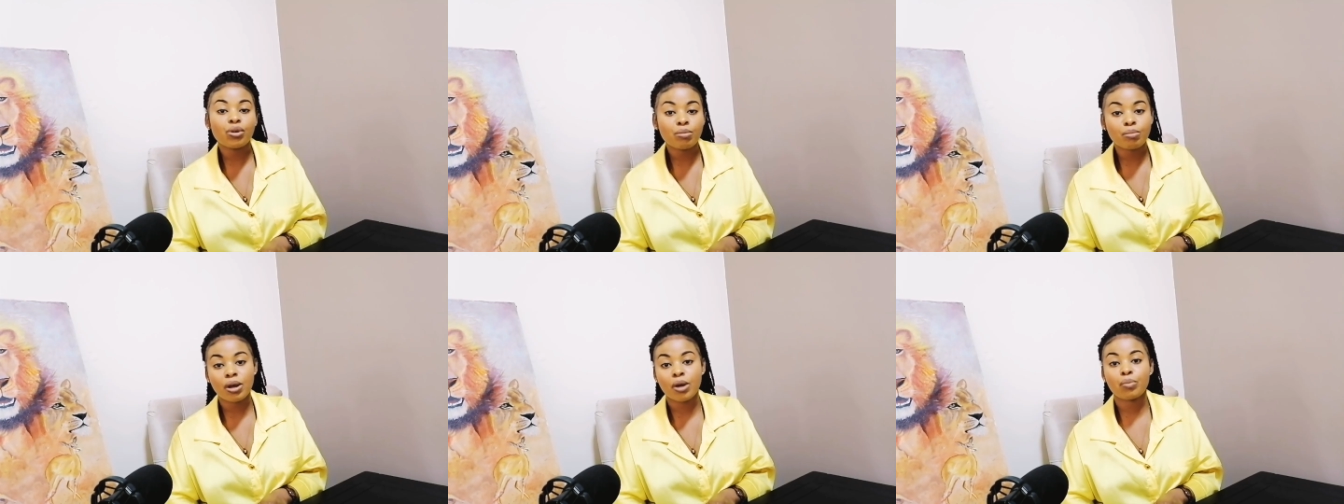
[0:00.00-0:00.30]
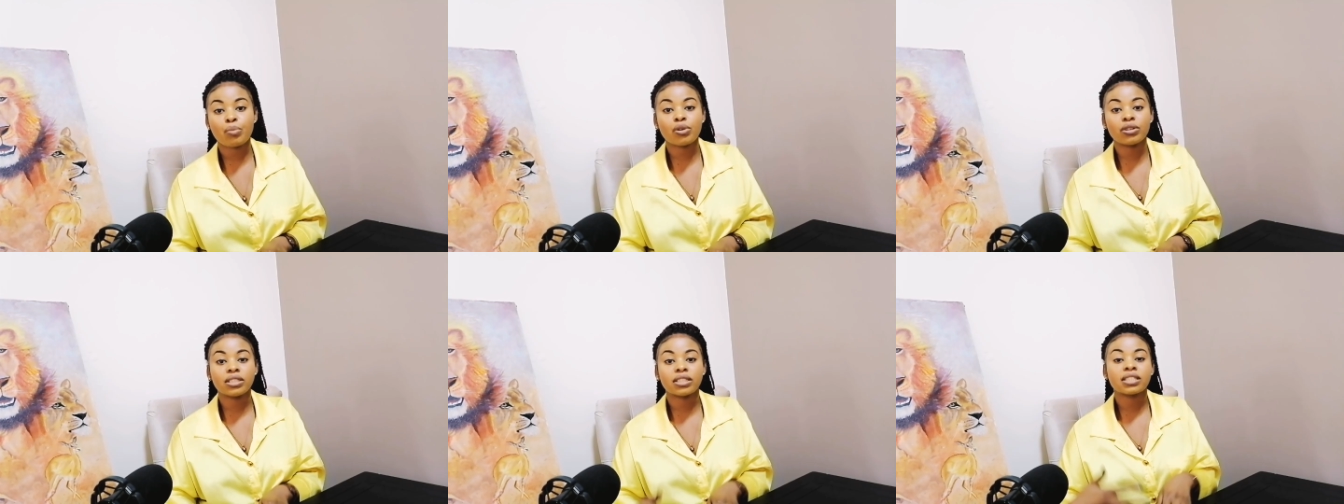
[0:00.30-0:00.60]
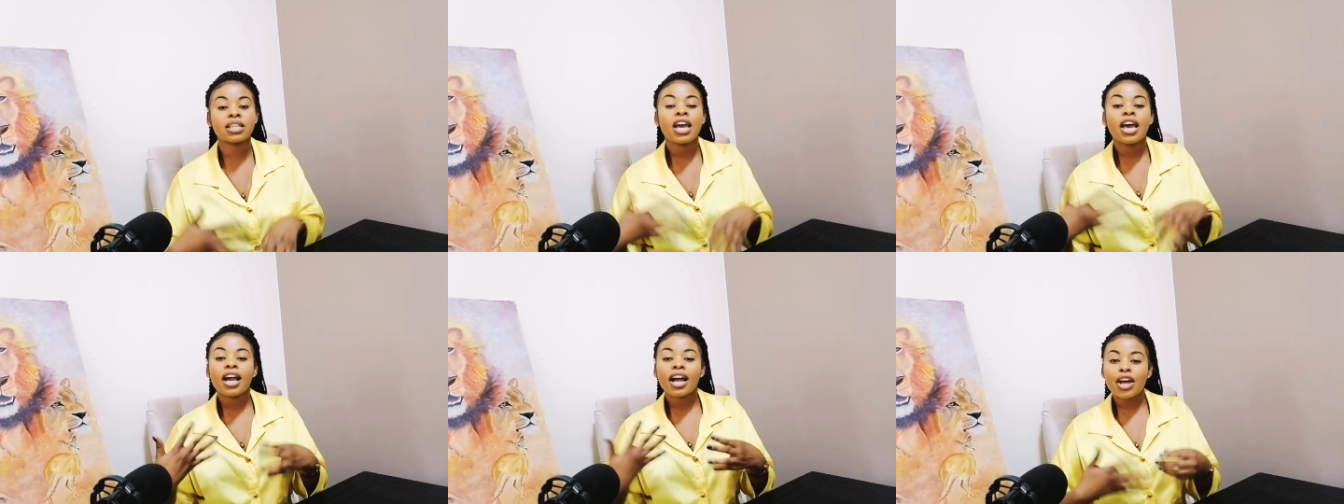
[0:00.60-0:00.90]
with my
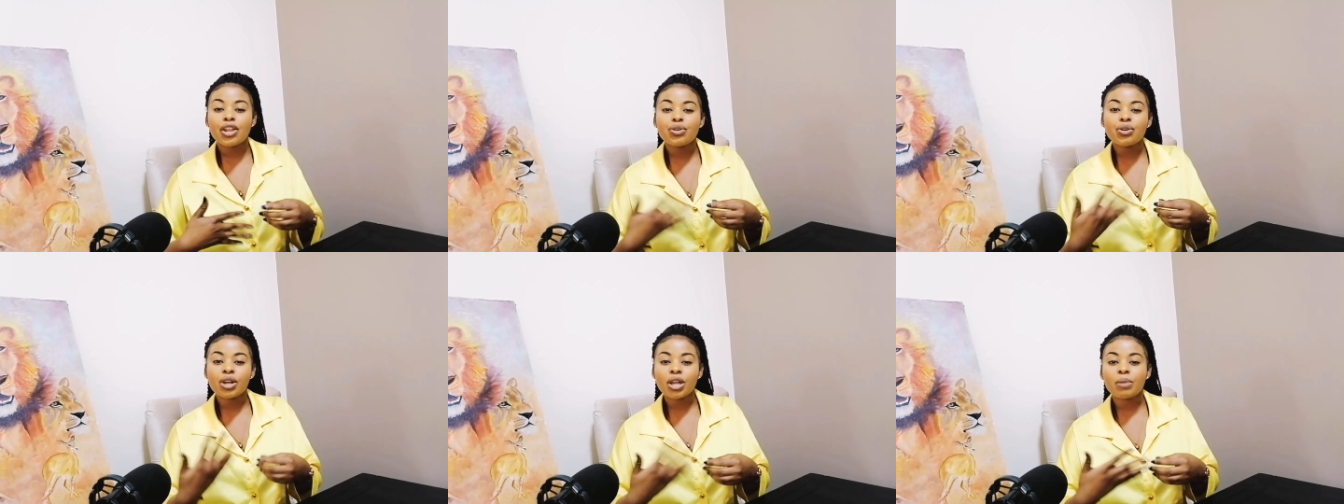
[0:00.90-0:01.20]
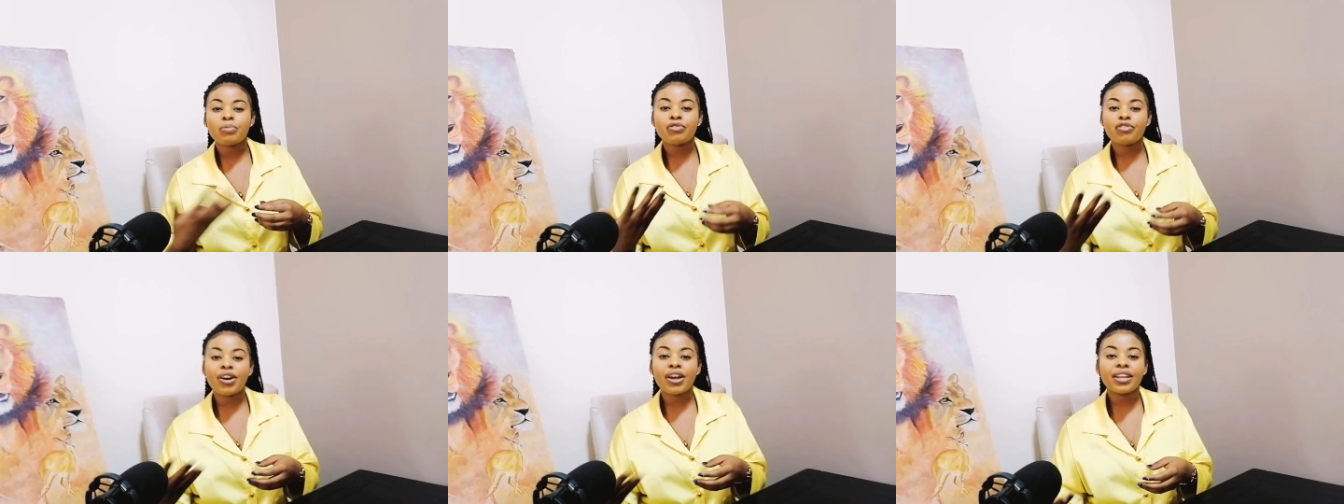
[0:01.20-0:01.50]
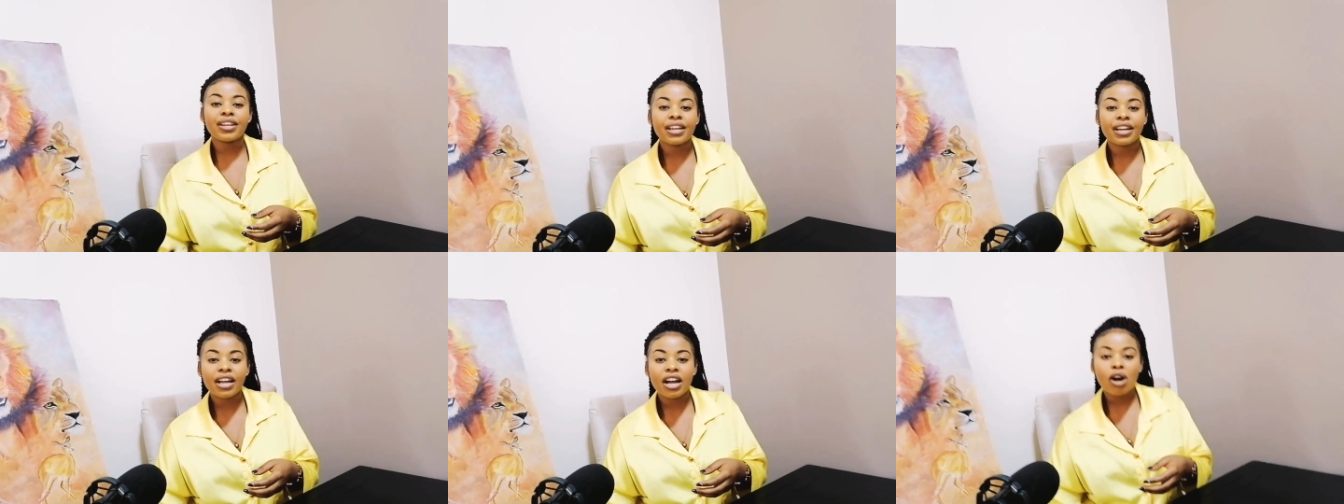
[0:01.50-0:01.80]
project can you keep
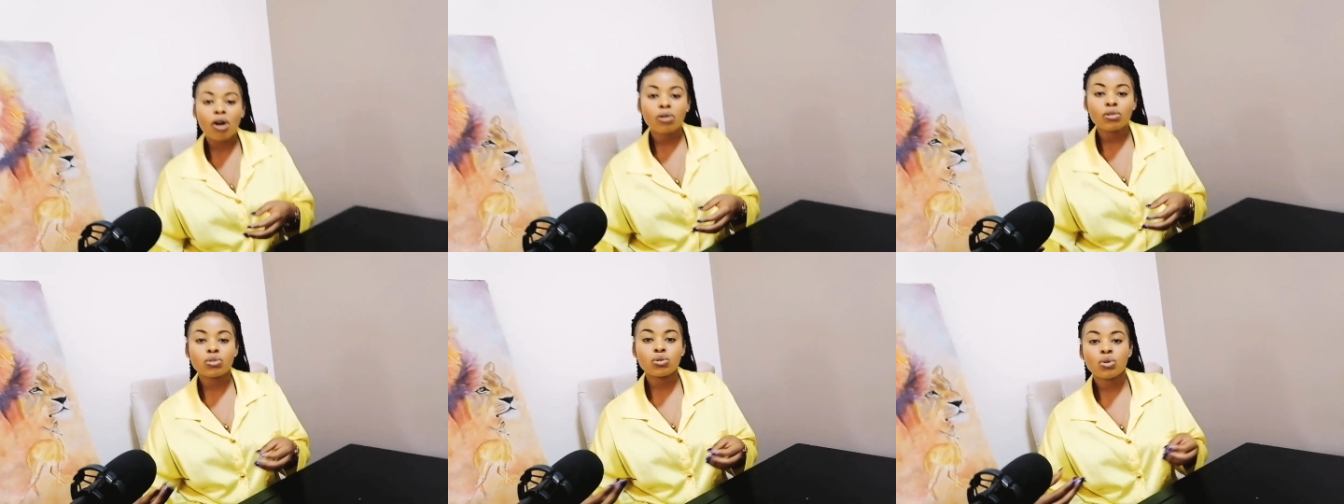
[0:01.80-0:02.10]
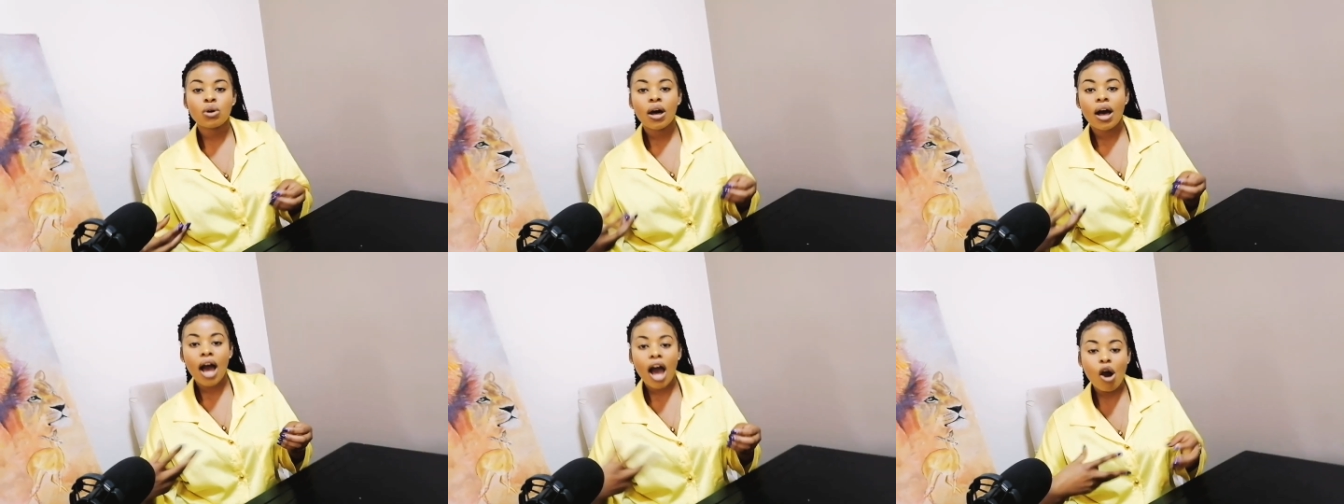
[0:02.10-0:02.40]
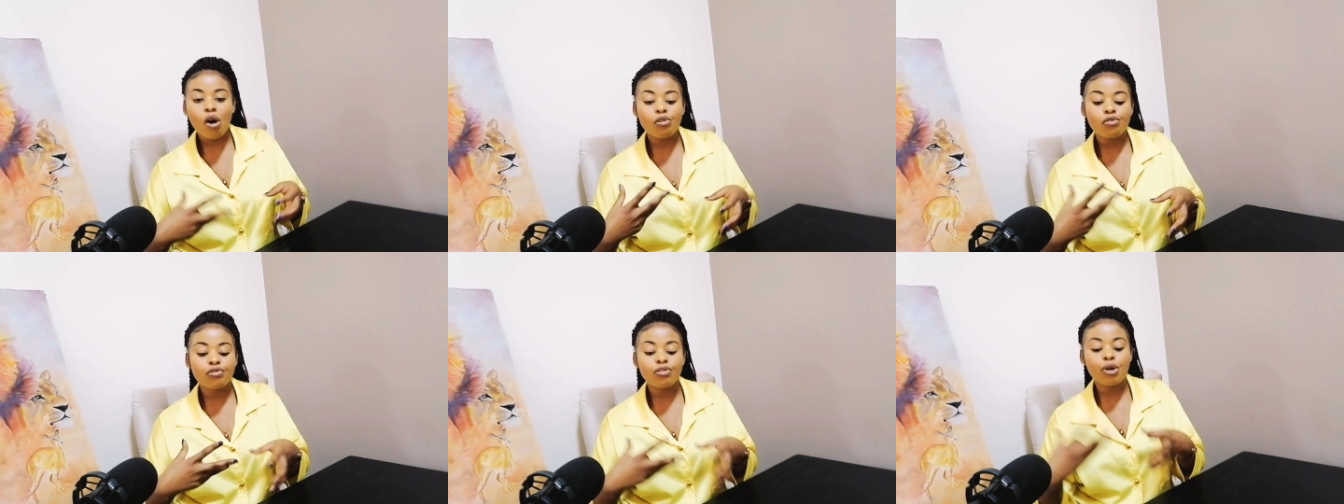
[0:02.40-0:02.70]
finding out
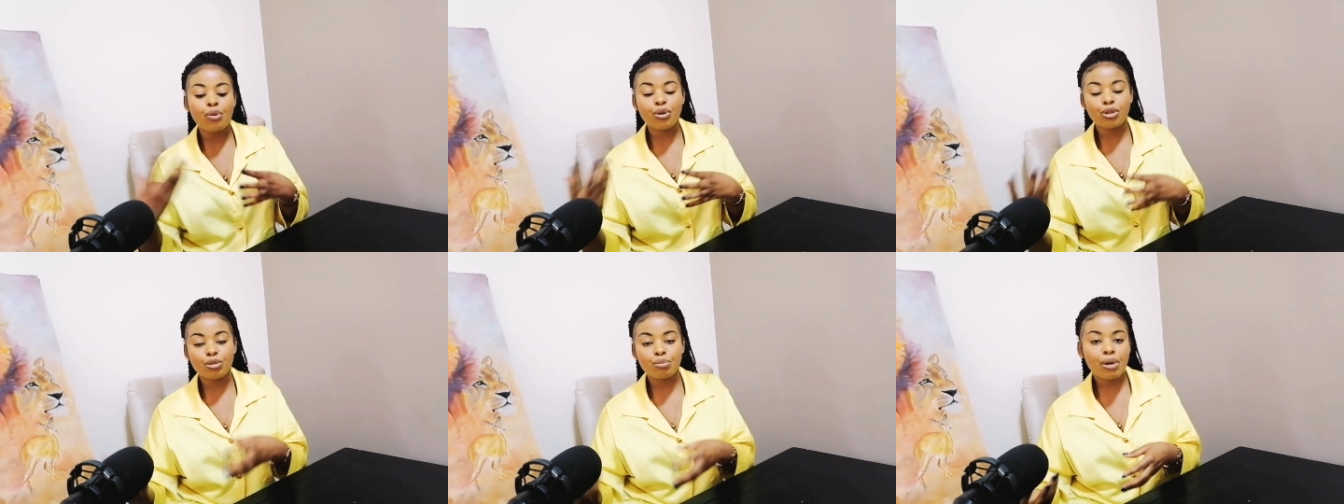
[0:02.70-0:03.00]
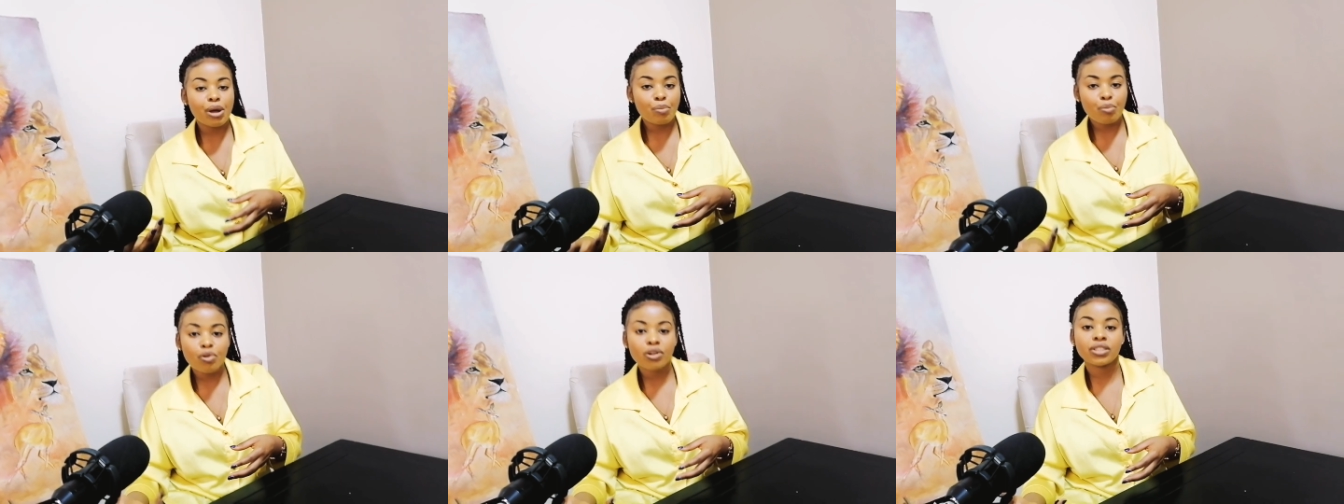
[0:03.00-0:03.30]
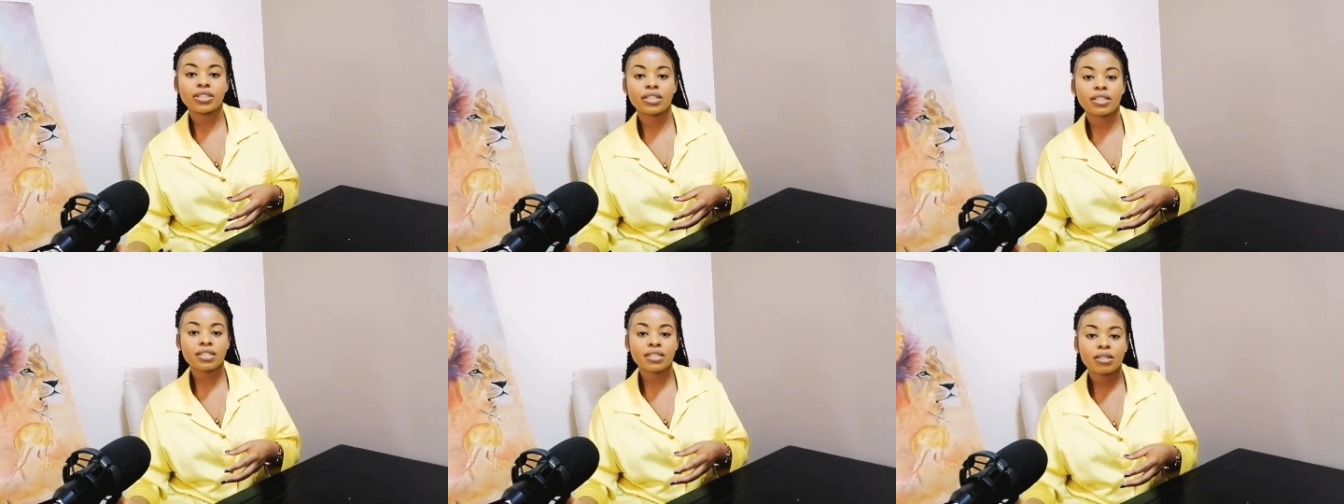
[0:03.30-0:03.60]
how far with my
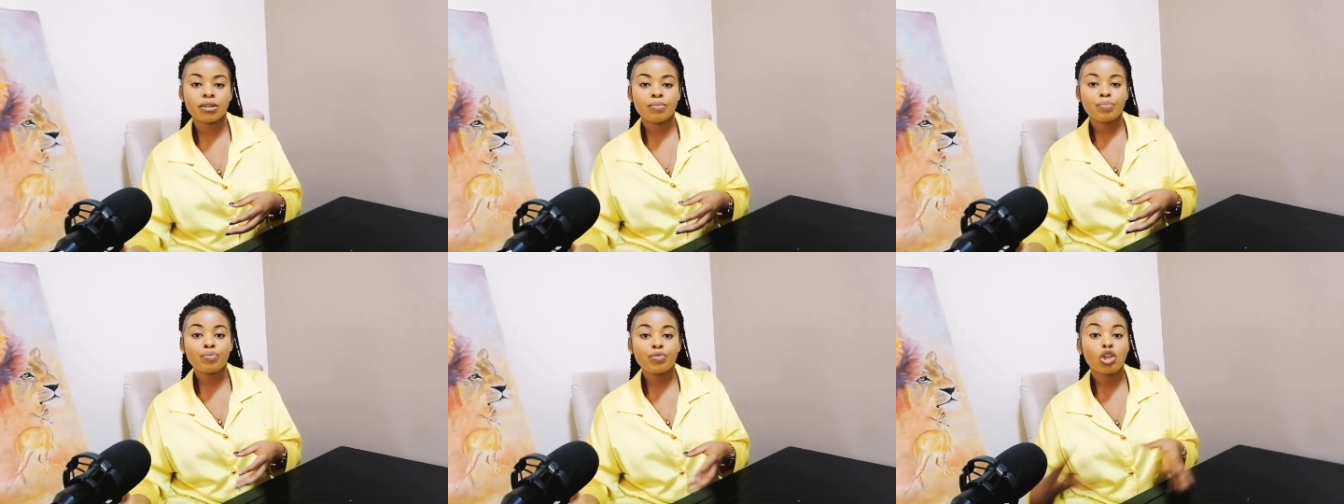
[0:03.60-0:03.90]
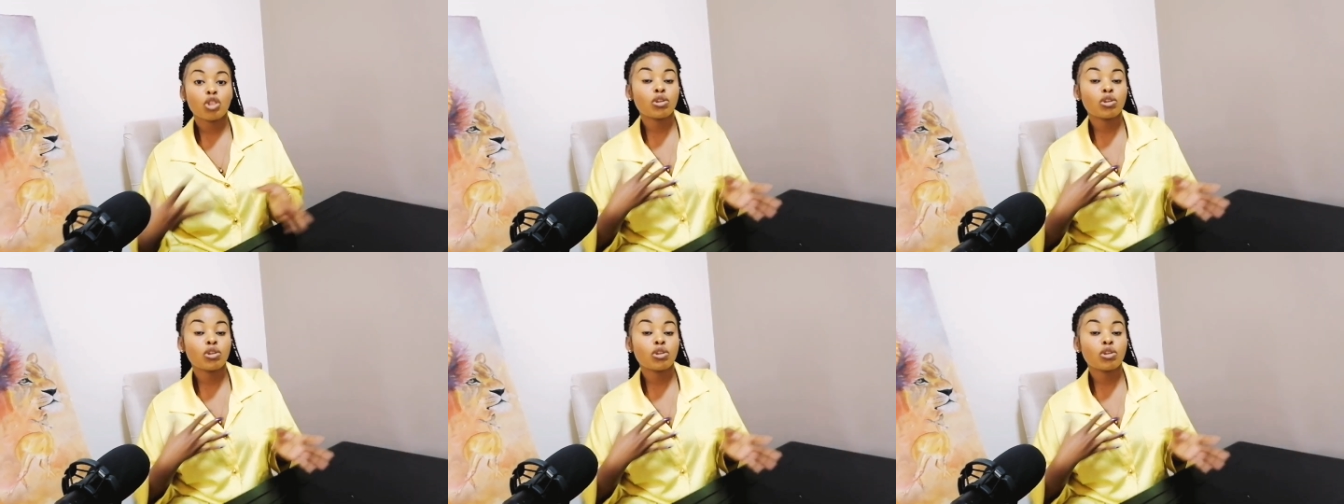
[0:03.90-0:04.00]
project hmm?